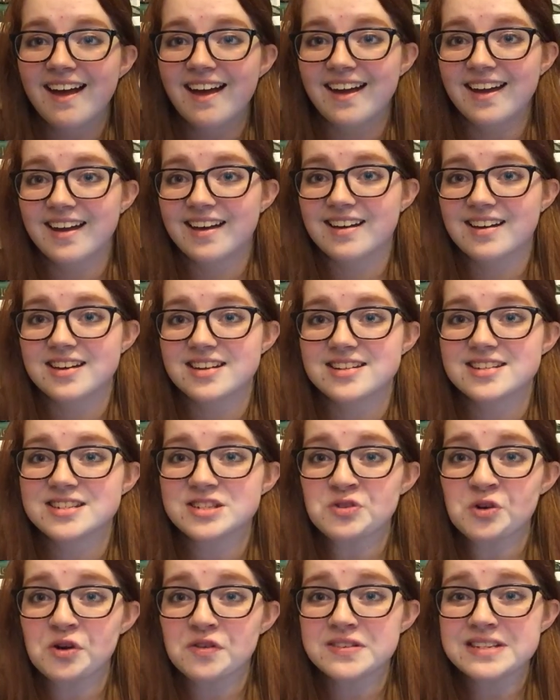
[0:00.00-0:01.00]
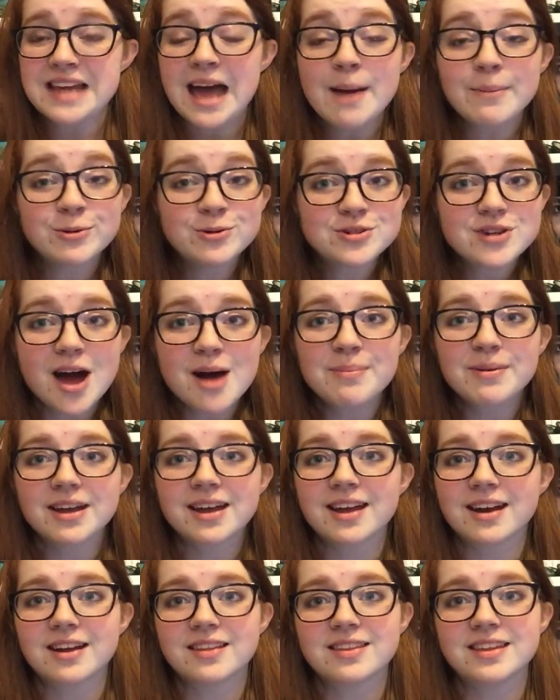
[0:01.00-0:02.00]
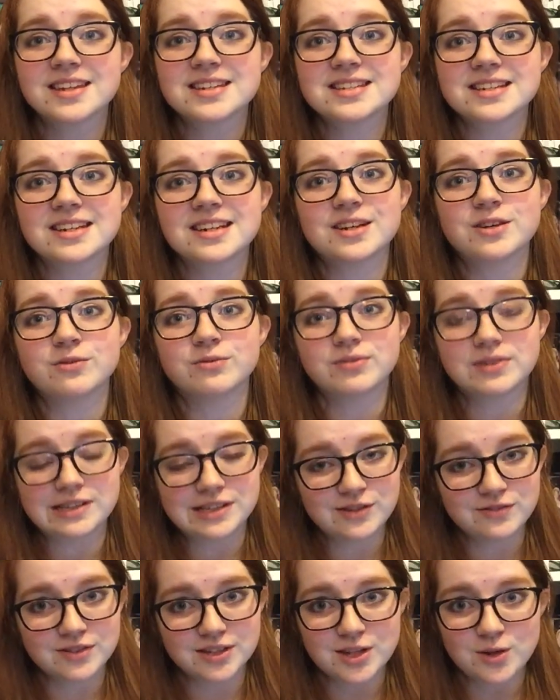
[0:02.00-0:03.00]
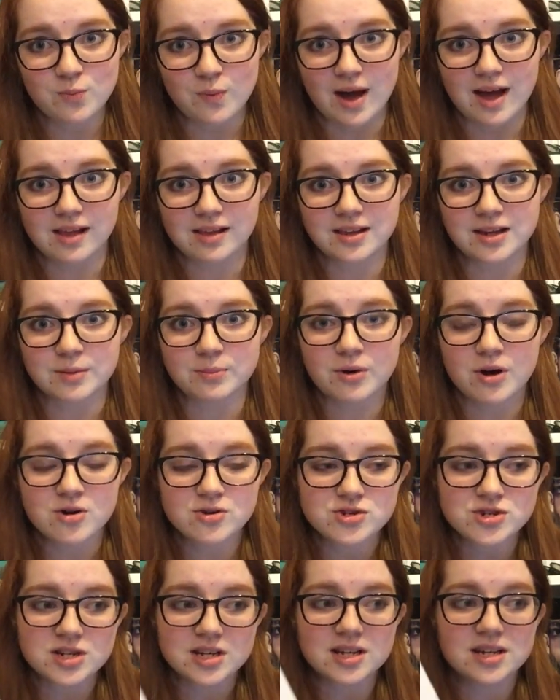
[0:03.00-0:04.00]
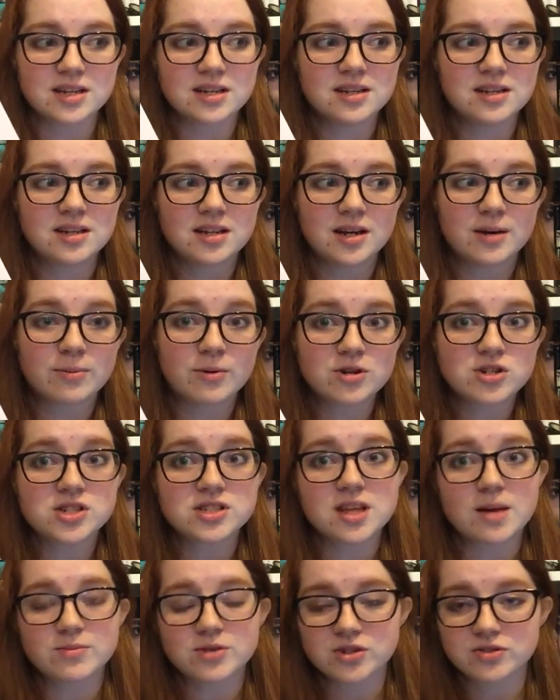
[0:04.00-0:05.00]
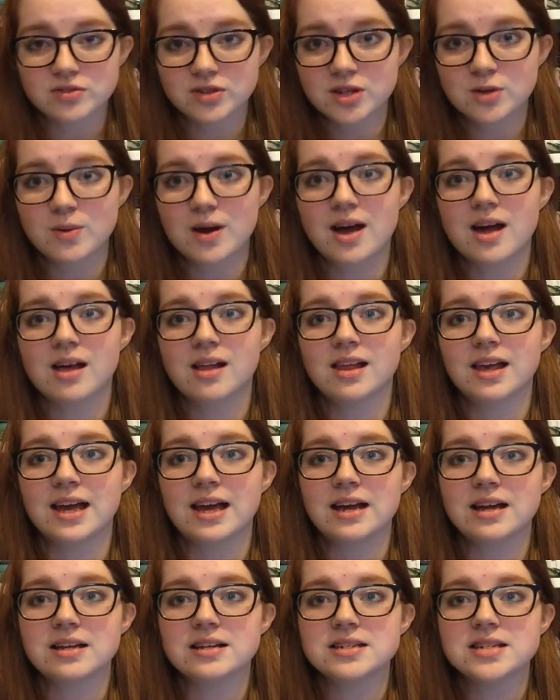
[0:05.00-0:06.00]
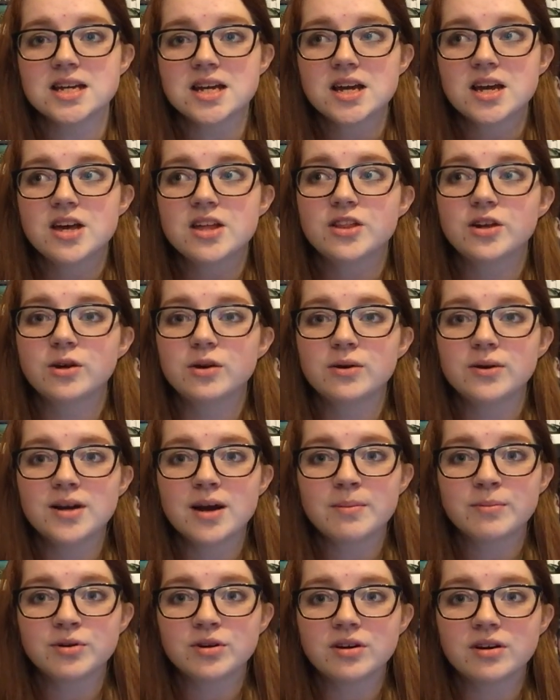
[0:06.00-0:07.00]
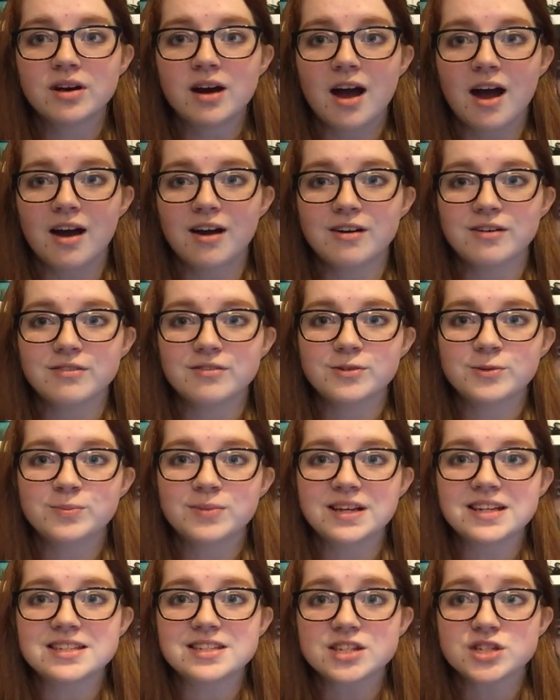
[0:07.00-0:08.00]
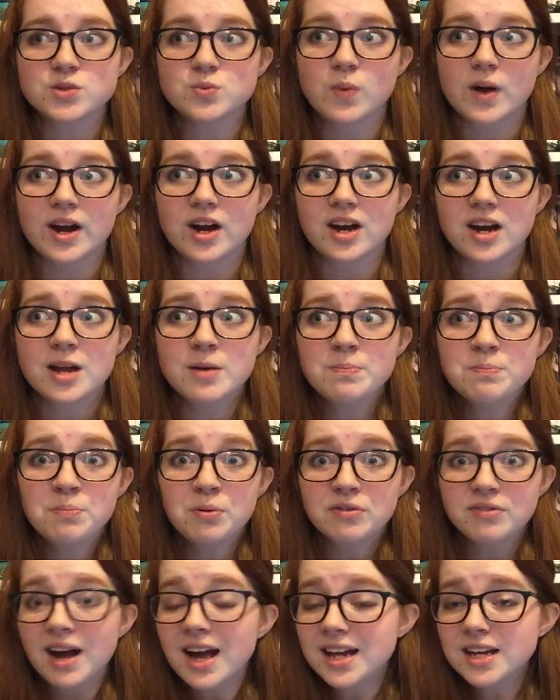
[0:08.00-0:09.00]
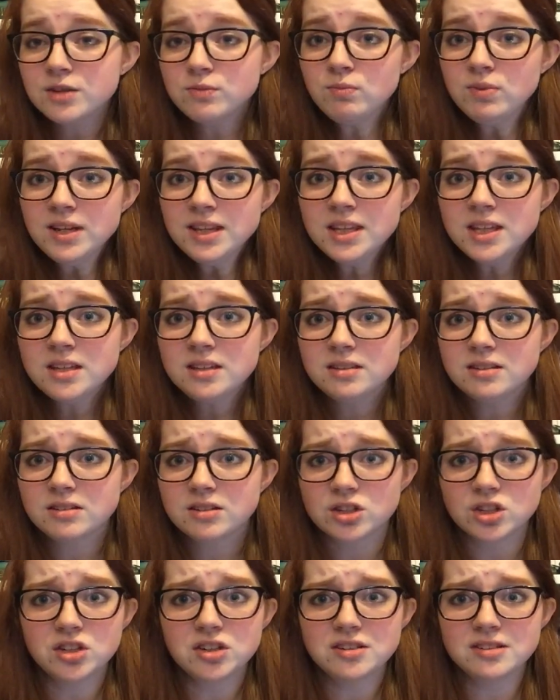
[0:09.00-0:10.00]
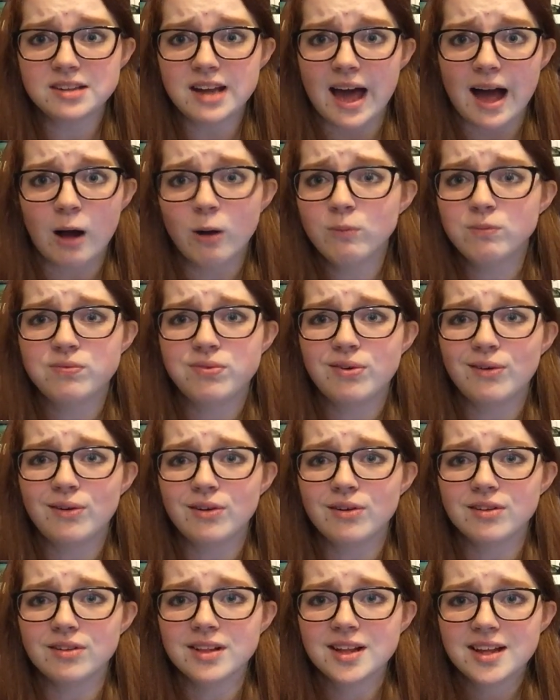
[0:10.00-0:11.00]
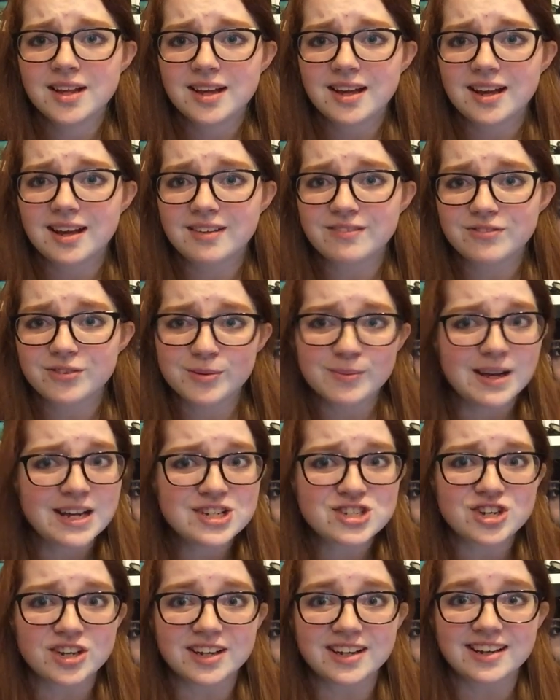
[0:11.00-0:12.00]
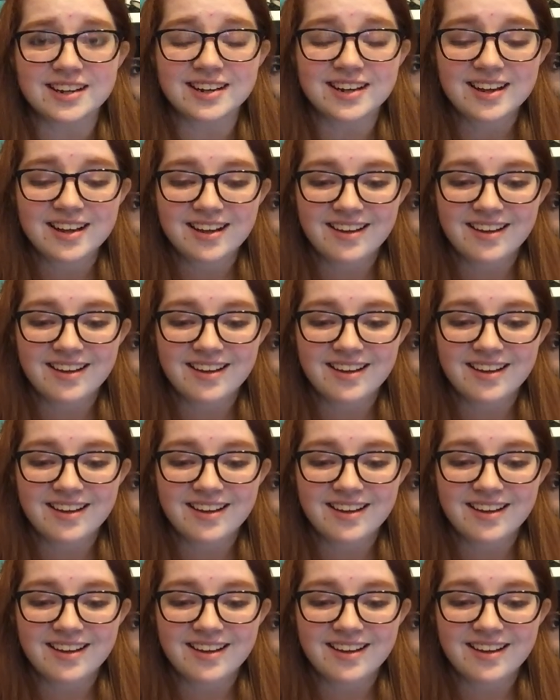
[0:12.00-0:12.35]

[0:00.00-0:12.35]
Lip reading: and sort of a taboo topic, and I think it did it really, really well. It approached the subject really well, and there are a number of places where it provided really good, helpful information,